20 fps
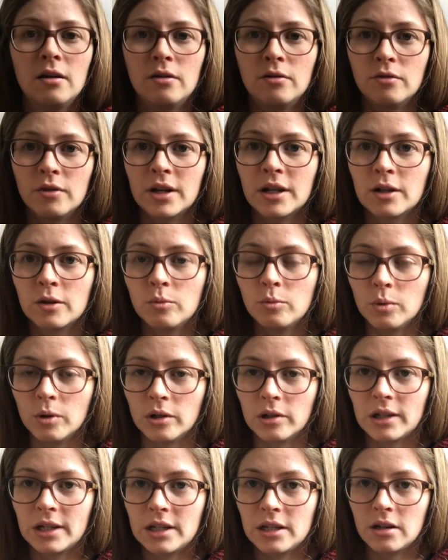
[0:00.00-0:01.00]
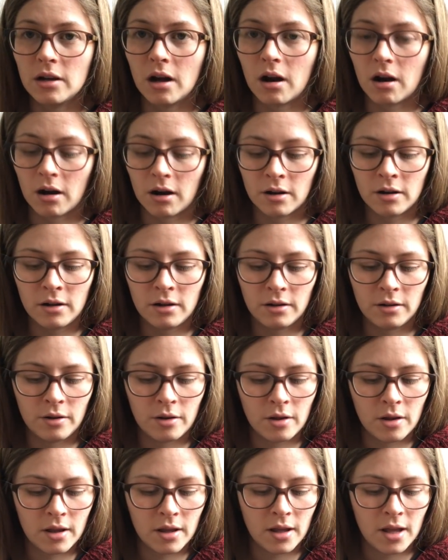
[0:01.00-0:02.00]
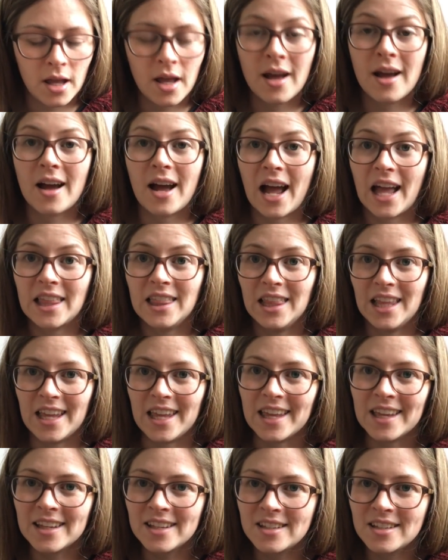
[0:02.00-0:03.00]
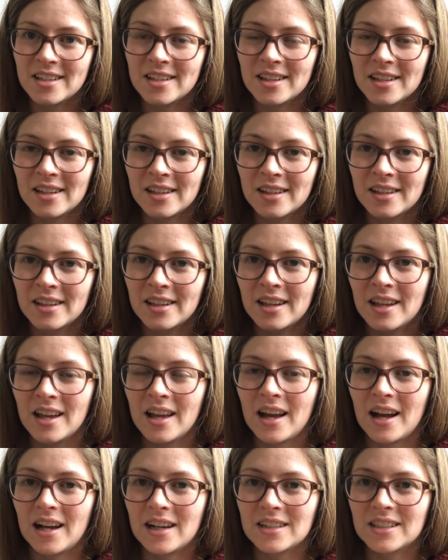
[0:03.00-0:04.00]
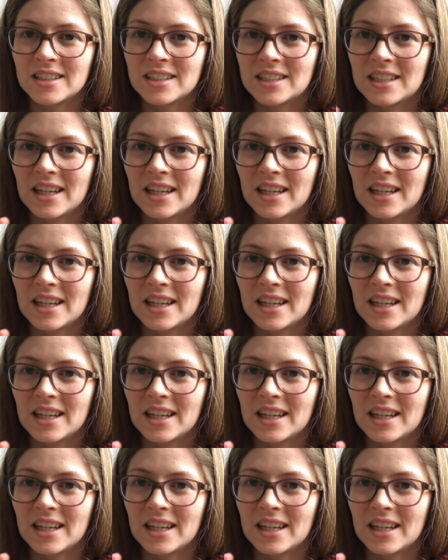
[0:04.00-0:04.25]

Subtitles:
real woolly yarn and lace. I just